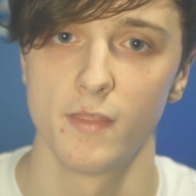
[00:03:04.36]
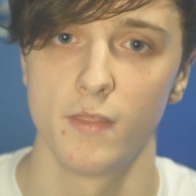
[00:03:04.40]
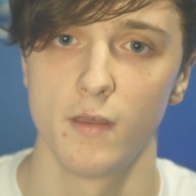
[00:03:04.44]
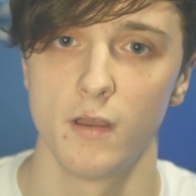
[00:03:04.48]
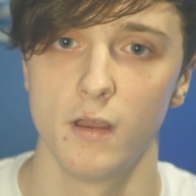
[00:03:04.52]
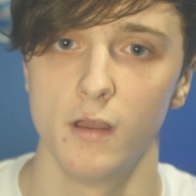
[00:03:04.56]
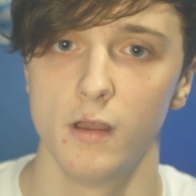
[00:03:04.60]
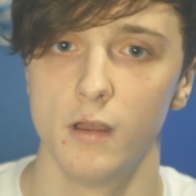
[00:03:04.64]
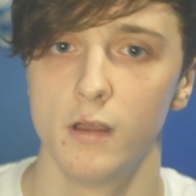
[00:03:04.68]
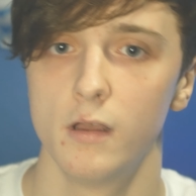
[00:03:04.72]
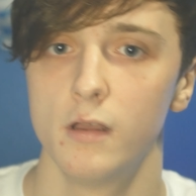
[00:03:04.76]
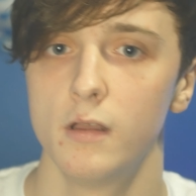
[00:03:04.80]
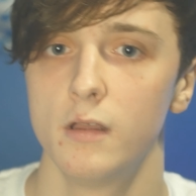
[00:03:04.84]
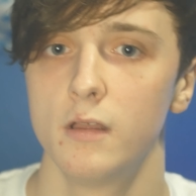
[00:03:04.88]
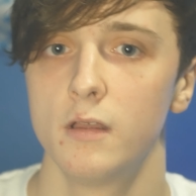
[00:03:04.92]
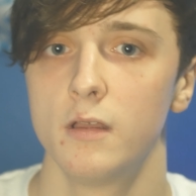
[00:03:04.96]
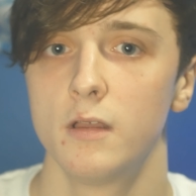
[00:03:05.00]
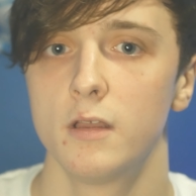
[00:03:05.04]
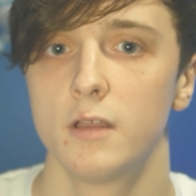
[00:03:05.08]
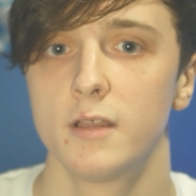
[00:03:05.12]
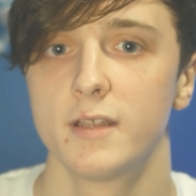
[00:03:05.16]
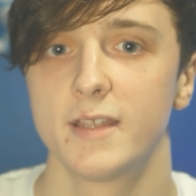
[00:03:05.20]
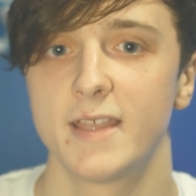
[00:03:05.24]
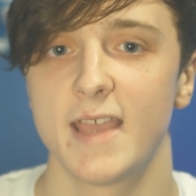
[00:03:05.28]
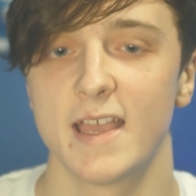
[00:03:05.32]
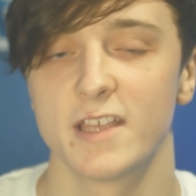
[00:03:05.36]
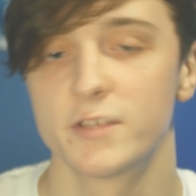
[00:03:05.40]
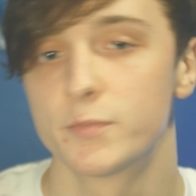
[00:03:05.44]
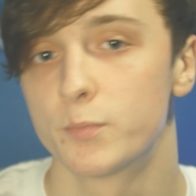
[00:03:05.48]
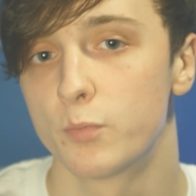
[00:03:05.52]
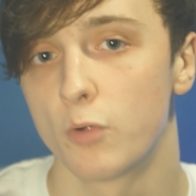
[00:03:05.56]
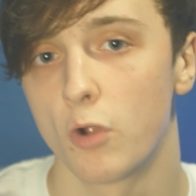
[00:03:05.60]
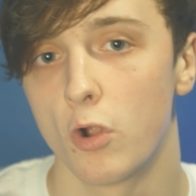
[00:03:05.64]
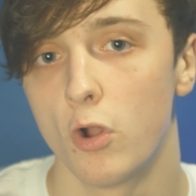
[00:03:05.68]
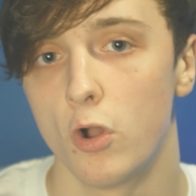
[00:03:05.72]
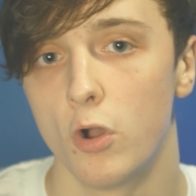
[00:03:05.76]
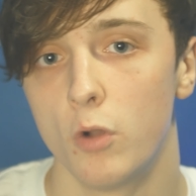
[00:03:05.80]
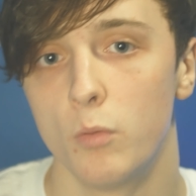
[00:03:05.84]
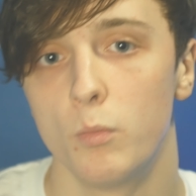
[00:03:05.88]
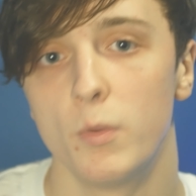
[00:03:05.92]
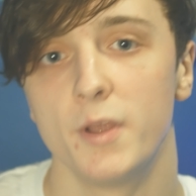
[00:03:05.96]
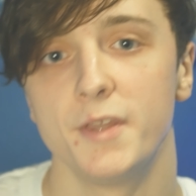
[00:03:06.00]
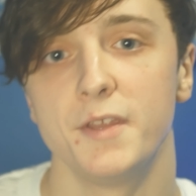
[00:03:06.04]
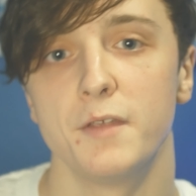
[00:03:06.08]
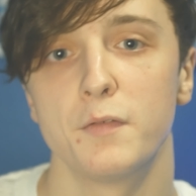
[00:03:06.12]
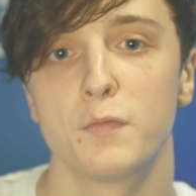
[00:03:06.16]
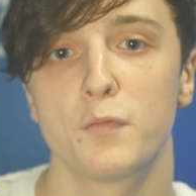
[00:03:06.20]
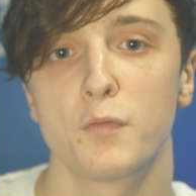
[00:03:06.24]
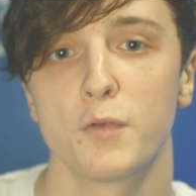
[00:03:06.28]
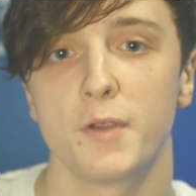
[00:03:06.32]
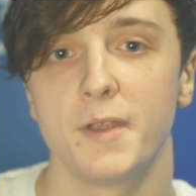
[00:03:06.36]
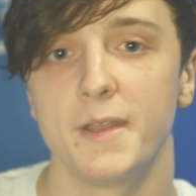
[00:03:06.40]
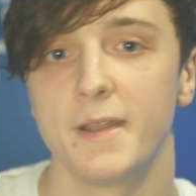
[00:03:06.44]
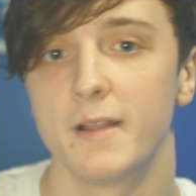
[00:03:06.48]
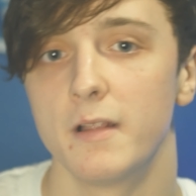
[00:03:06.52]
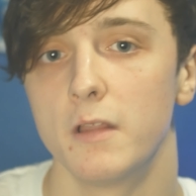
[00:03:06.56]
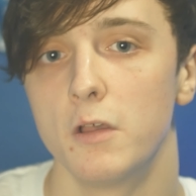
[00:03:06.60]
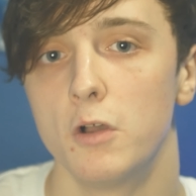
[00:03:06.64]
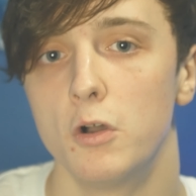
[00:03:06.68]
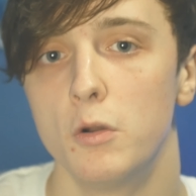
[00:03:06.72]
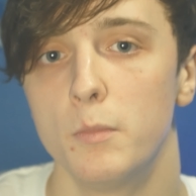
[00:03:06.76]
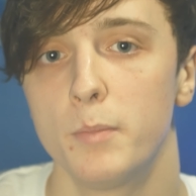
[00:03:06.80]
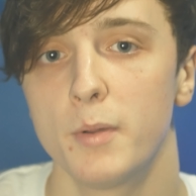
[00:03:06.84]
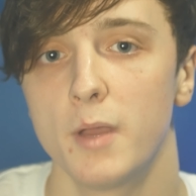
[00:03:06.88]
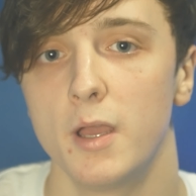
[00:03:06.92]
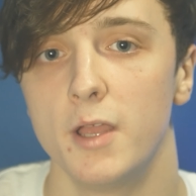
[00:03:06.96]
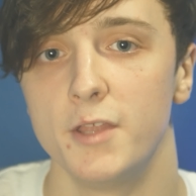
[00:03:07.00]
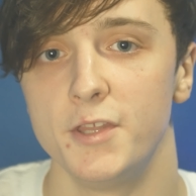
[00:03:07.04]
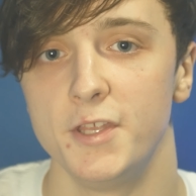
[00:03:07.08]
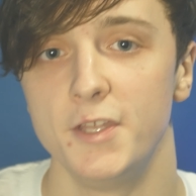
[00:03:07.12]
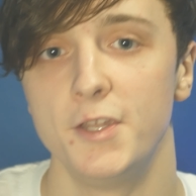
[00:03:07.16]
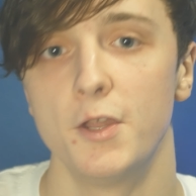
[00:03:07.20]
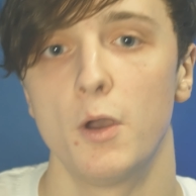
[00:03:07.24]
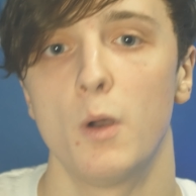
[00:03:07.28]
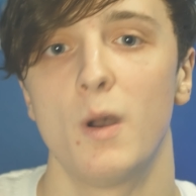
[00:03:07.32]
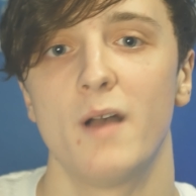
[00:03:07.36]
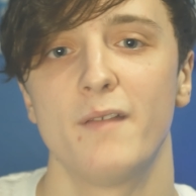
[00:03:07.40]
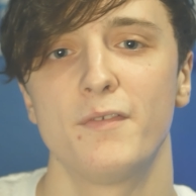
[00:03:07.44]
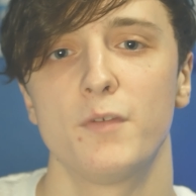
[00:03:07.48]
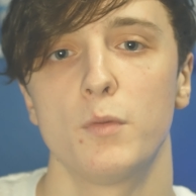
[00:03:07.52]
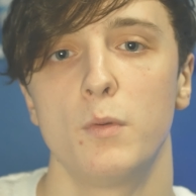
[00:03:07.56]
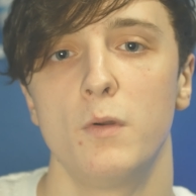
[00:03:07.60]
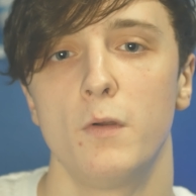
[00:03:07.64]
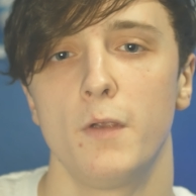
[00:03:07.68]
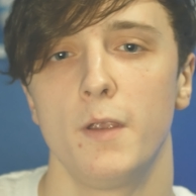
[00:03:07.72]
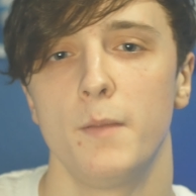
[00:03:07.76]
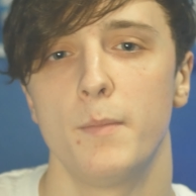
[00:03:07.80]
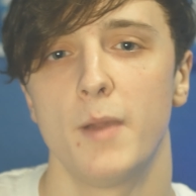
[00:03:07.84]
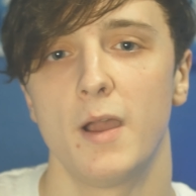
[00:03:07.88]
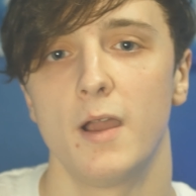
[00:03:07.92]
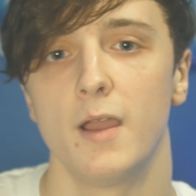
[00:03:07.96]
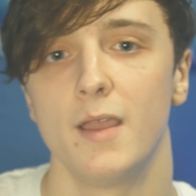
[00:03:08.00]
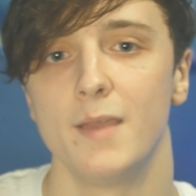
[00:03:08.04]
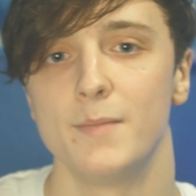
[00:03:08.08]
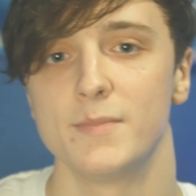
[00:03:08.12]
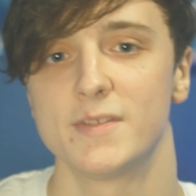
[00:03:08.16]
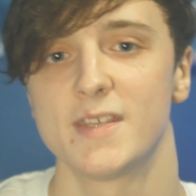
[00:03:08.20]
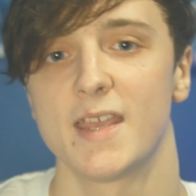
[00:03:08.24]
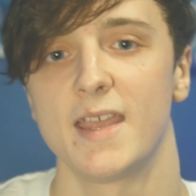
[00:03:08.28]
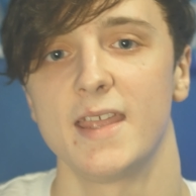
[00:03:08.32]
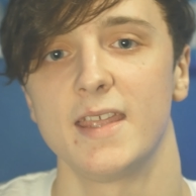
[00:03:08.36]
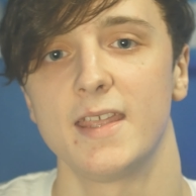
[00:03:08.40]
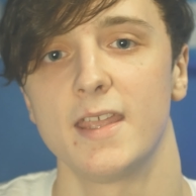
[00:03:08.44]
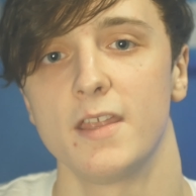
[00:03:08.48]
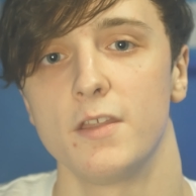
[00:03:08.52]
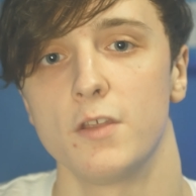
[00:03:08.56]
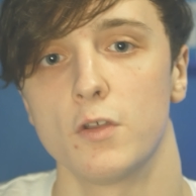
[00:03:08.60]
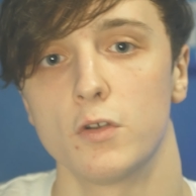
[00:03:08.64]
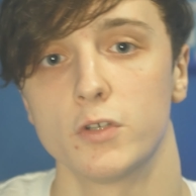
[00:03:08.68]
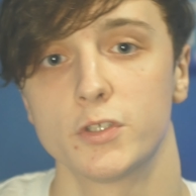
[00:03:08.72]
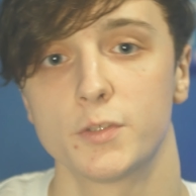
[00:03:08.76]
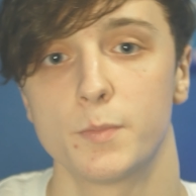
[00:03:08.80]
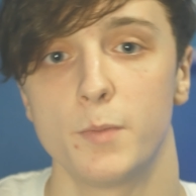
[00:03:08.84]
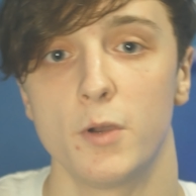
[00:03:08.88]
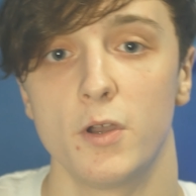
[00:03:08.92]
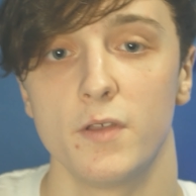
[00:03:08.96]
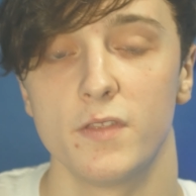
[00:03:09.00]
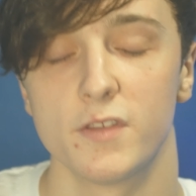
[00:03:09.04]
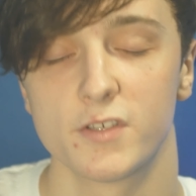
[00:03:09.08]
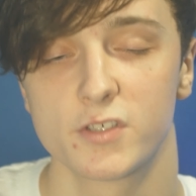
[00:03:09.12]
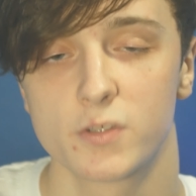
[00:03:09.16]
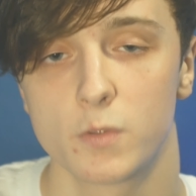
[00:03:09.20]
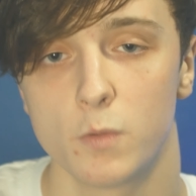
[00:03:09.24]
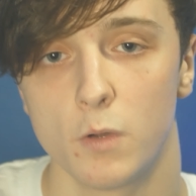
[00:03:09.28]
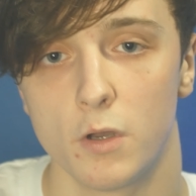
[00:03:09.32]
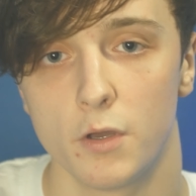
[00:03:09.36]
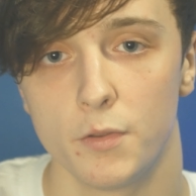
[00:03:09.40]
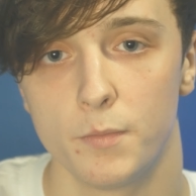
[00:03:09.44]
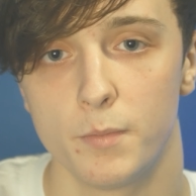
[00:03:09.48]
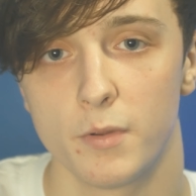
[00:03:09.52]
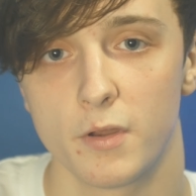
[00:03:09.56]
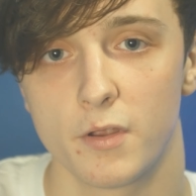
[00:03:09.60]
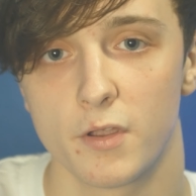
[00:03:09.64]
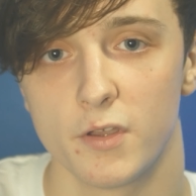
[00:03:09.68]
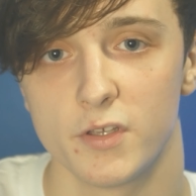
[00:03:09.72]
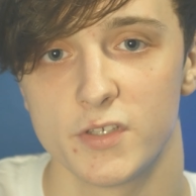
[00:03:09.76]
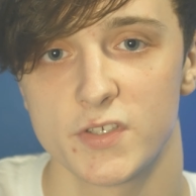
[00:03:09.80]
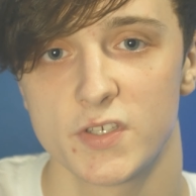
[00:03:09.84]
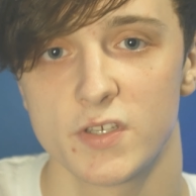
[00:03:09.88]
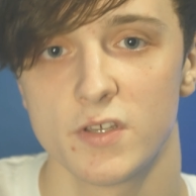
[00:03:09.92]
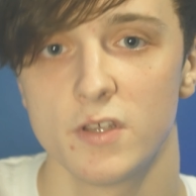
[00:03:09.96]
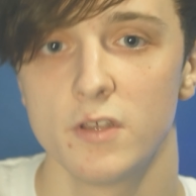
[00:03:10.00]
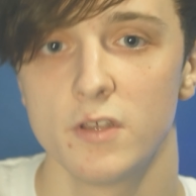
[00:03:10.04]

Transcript: that gets brought on when you're 3-0 up, and you don't have to worry about him taking your spot in the squad because